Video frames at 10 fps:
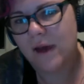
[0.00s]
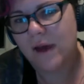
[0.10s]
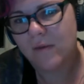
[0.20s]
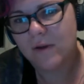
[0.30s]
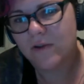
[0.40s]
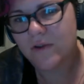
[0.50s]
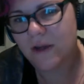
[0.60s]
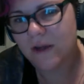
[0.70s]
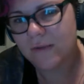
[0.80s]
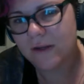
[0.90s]
Edwin
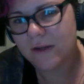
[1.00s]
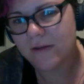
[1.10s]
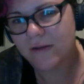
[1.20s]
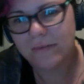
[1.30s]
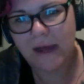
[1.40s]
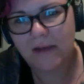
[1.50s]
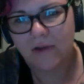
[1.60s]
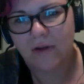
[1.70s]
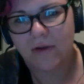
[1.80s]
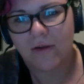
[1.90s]
Schneidman's
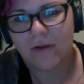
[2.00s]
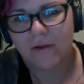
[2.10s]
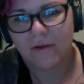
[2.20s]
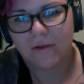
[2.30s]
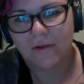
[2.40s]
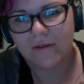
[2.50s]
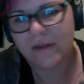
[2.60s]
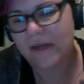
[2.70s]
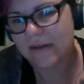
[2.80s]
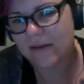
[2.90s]
magical
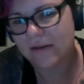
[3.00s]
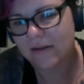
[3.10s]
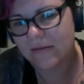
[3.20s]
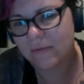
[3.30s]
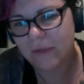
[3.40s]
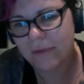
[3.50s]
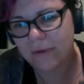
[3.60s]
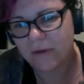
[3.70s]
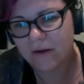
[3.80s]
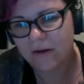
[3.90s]
6 people
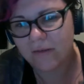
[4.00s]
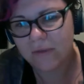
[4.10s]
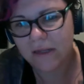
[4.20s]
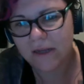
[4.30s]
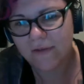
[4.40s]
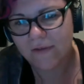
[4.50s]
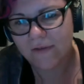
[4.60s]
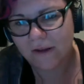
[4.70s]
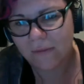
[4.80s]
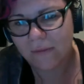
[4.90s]
are intimately
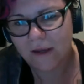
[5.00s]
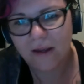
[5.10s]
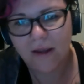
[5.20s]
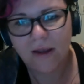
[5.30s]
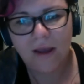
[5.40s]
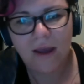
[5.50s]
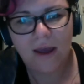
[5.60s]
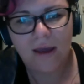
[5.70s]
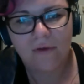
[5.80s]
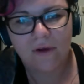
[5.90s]
affected by
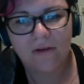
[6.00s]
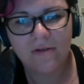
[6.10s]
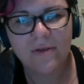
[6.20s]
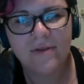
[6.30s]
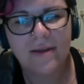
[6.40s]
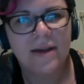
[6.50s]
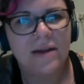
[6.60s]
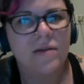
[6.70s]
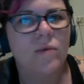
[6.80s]
every suicide.